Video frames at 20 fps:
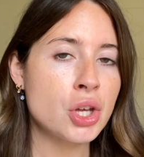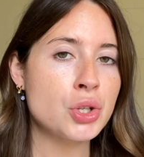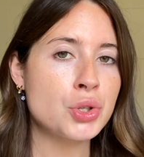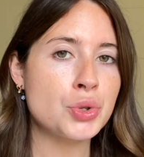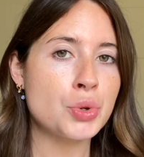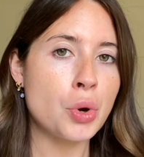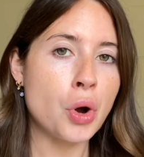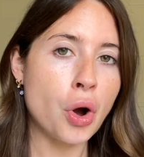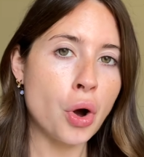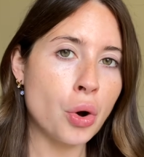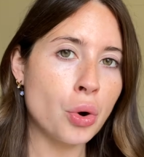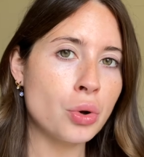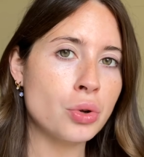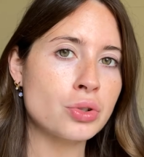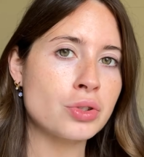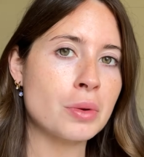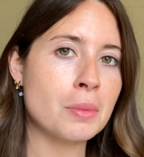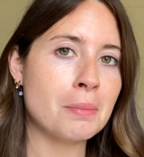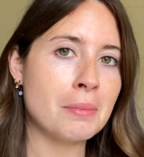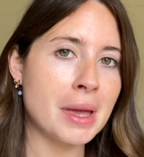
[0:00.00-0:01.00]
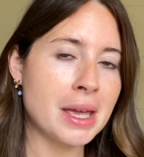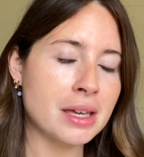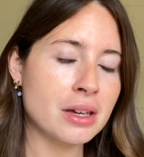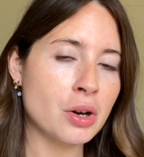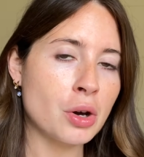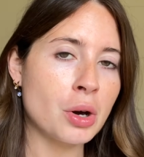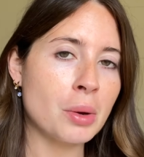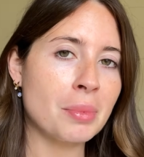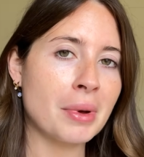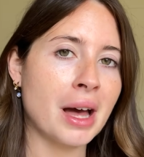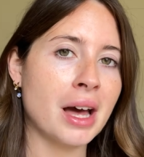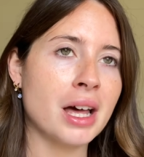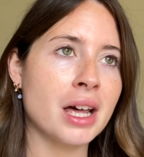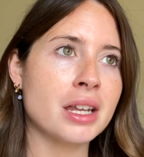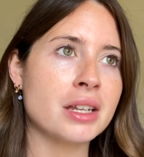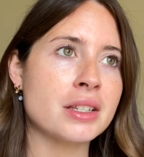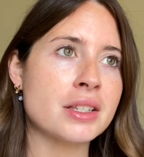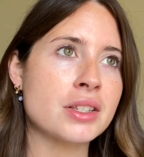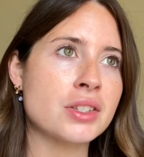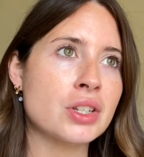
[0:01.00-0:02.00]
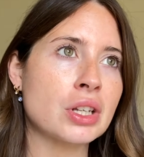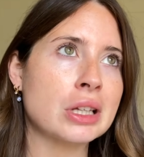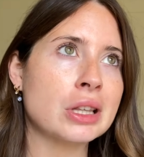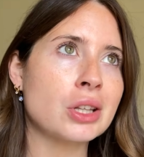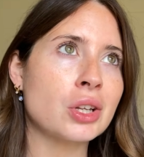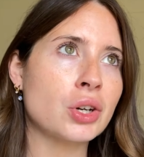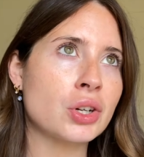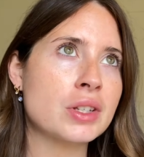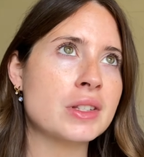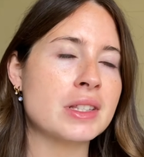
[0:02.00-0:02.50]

to hold makeup and to look